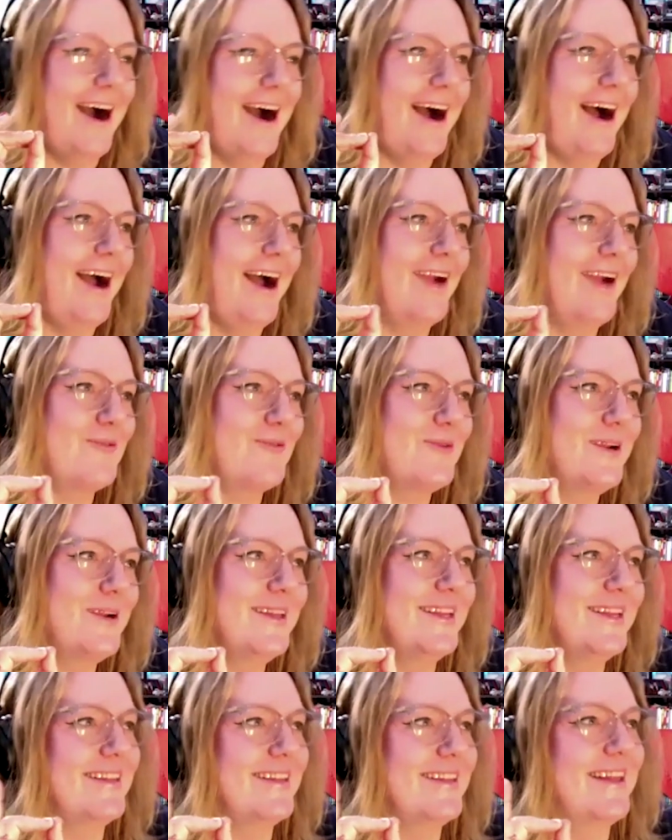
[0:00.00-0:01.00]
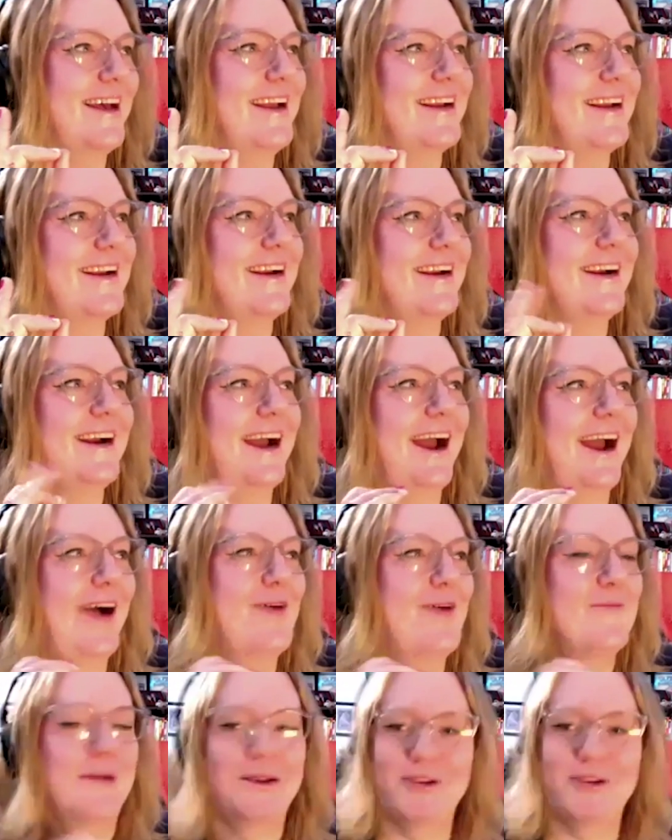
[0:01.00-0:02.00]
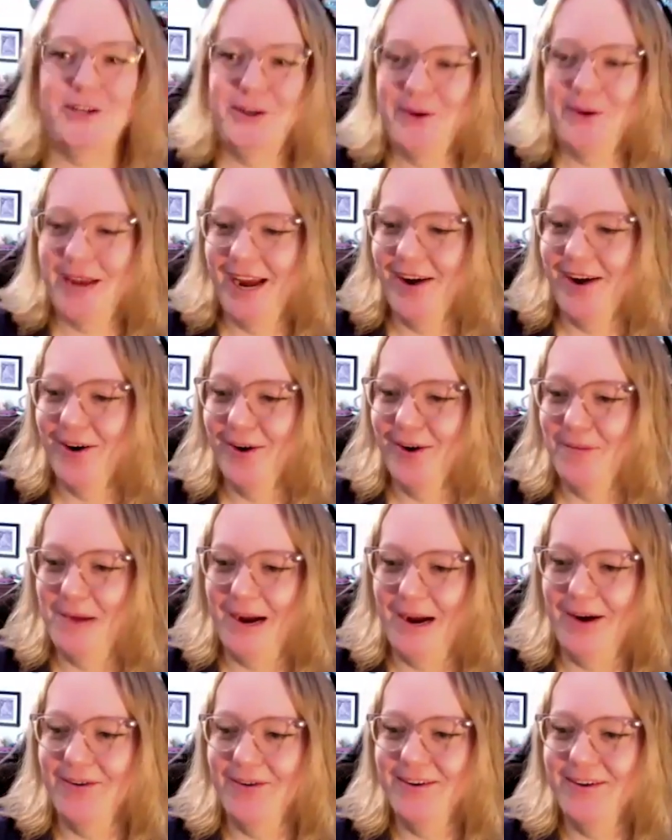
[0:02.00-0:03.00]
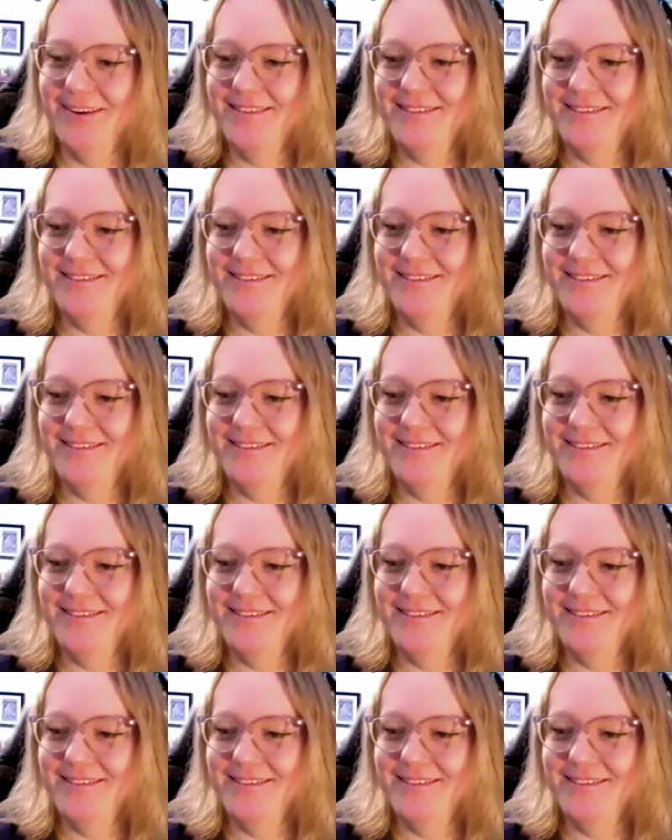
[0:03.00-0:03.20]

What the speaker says: I really like how much you care about